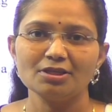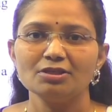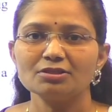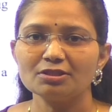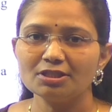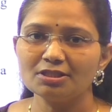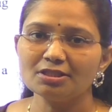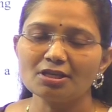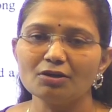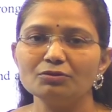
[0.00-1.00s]
So this
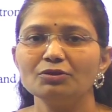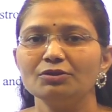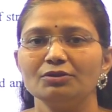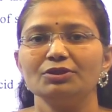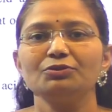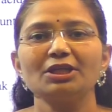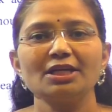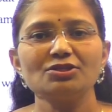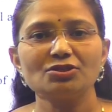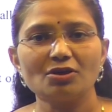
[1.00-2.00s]
is how you
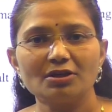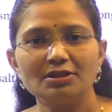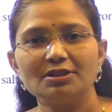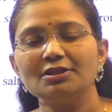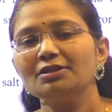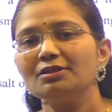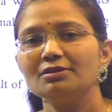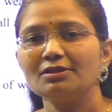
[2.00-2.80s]
can solve the